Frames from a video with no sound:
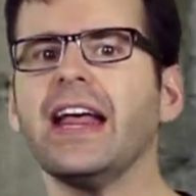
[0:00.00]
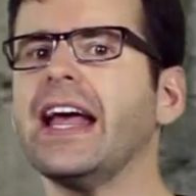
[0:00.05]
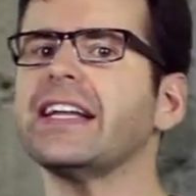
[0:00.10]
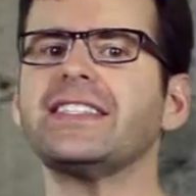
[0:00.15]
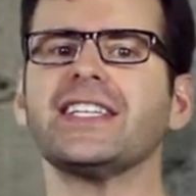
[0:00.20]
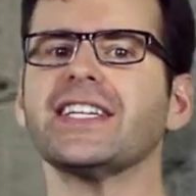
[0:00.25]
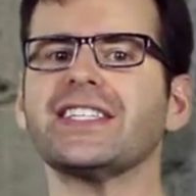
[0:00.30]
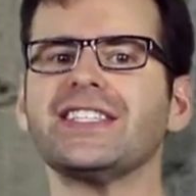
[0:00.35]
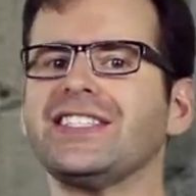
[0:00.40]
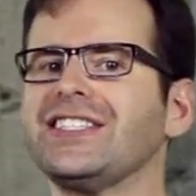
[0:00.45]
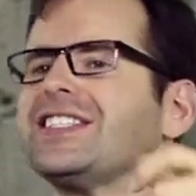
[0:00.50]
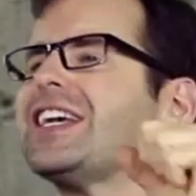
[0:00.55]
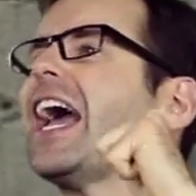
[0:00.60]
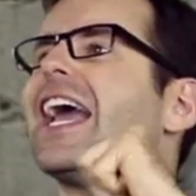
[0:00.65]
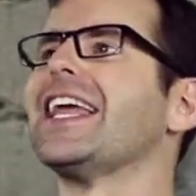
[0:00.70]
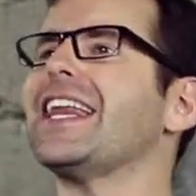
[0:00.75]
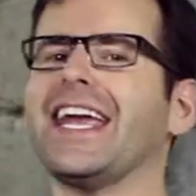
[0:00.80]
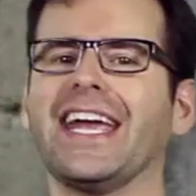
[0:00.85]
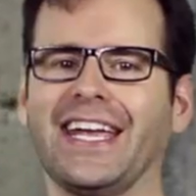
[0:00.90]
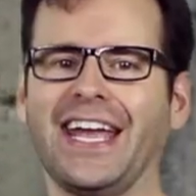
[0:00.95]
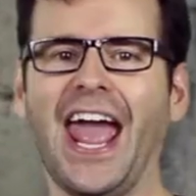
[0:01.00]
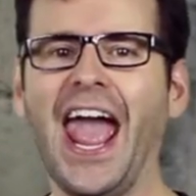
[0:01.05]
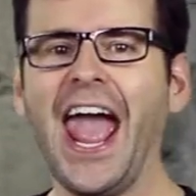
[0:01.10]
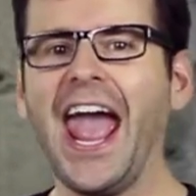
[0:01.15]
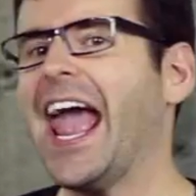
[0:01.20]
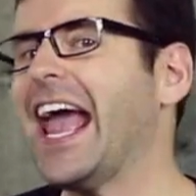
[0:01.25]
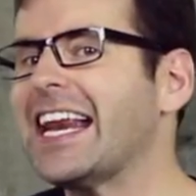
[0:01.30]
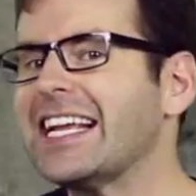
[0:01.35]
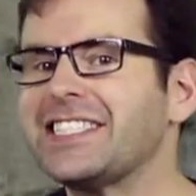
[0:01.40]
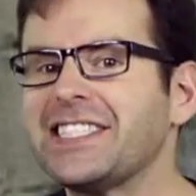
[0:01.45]
That's exciting,
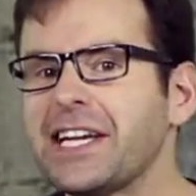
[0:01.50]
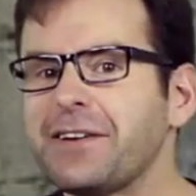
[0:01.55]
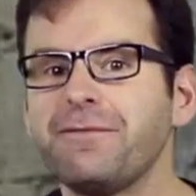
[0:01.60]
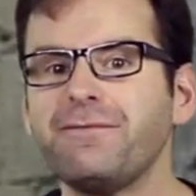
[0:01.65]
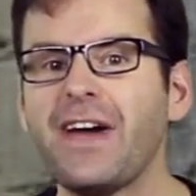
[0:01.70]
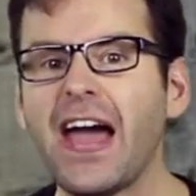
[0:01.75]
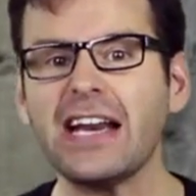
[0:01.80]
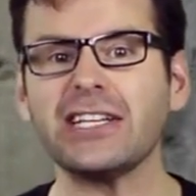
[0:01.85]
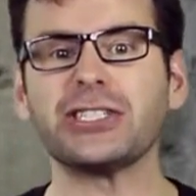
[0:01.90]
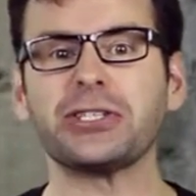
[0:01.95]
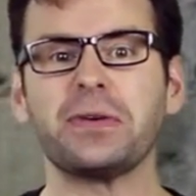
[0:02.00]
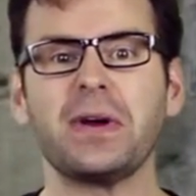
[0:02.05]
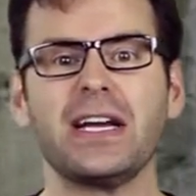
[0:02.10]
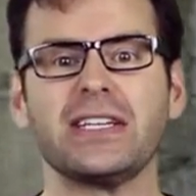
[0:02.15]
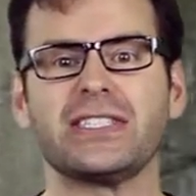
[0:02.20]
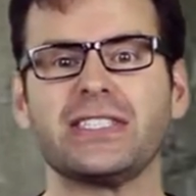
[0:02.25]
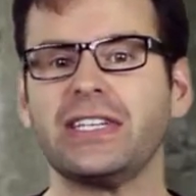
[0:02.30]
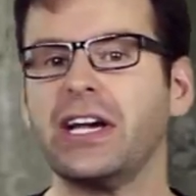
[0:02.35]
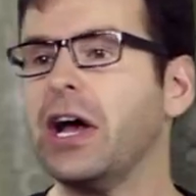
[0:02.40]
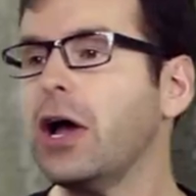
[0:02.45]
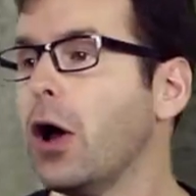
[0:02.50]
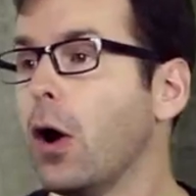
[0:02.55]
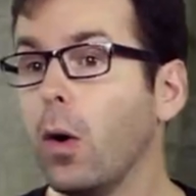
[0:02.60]
and it's adventurous.